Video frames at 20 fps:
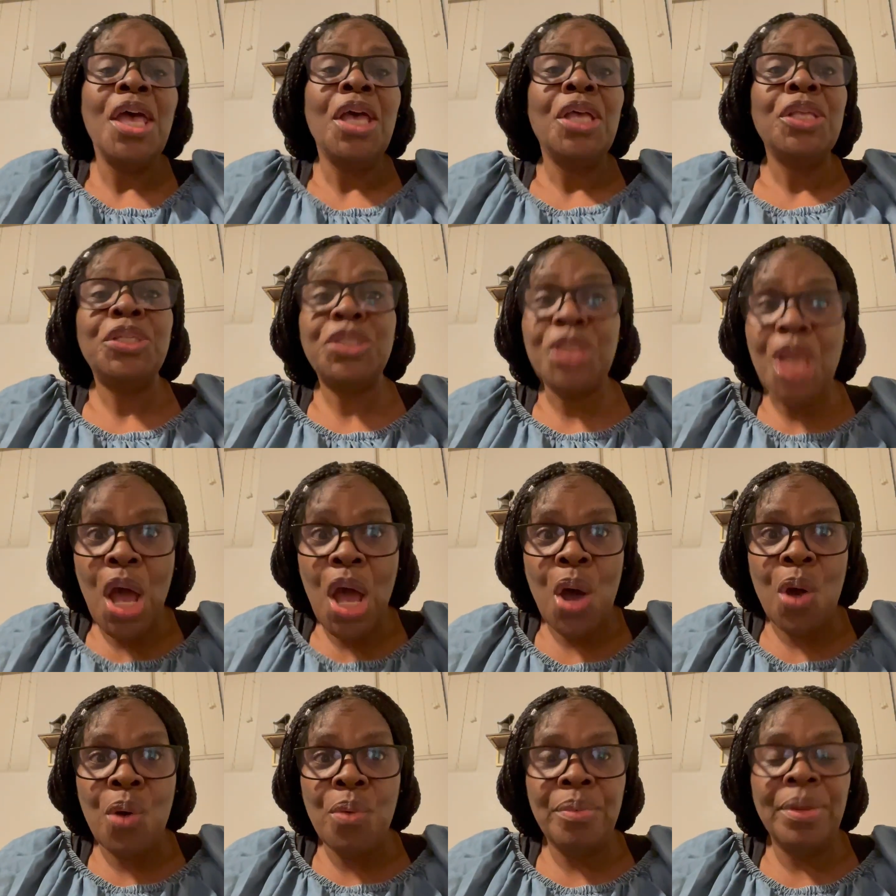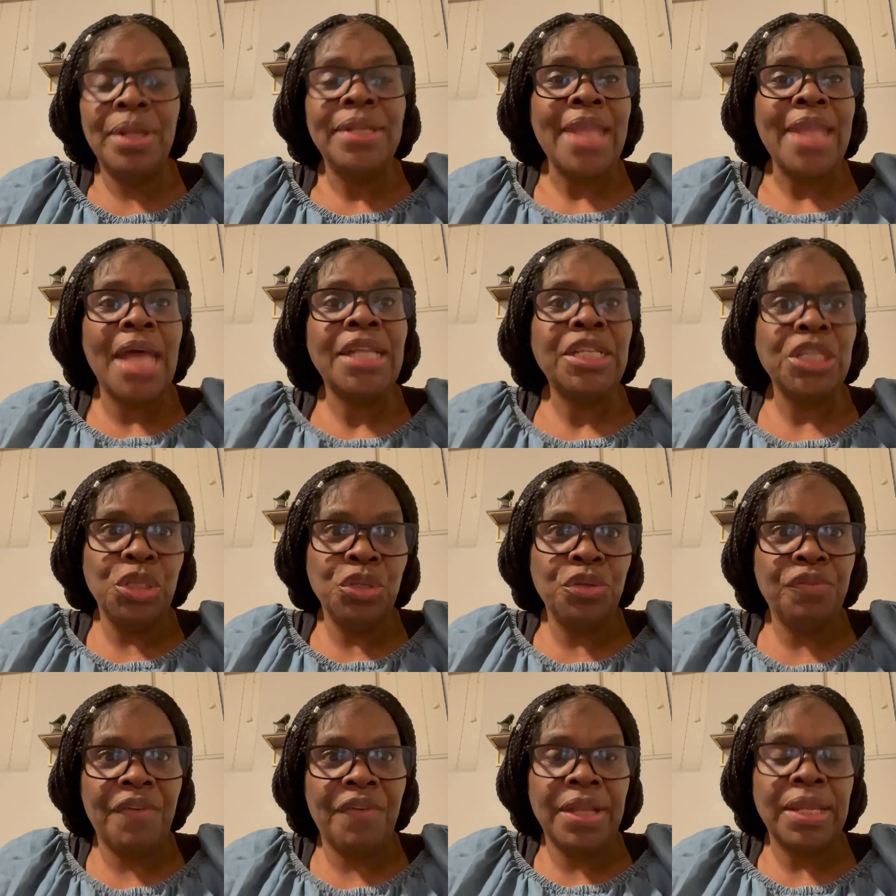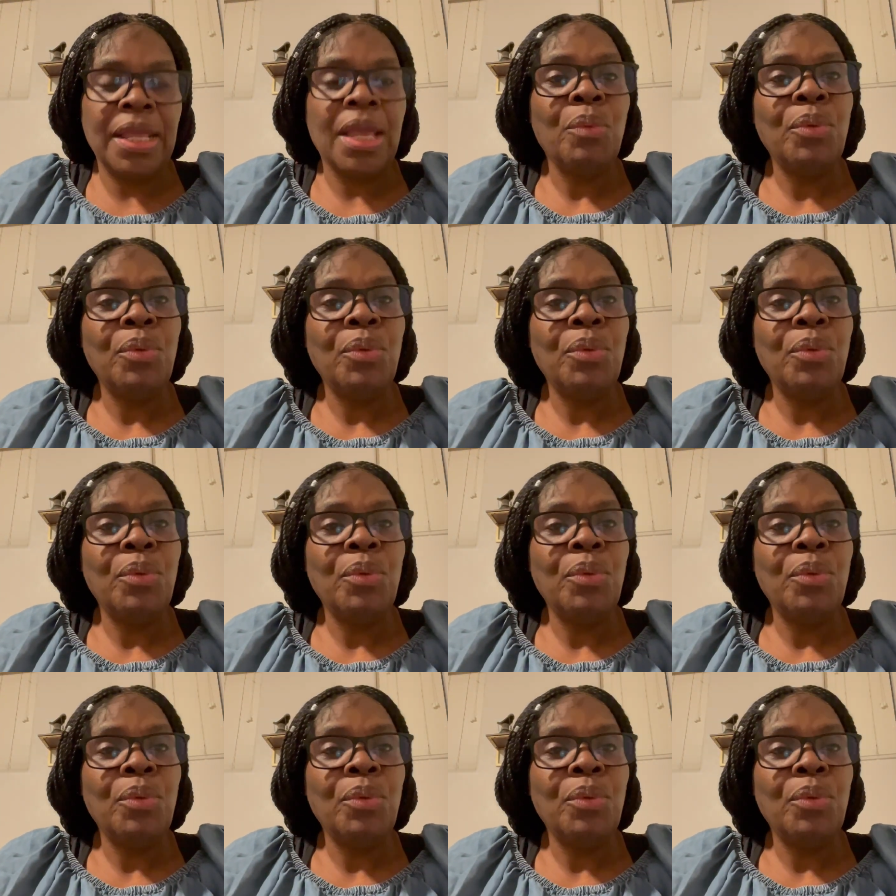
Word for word: so non-dilutive funding.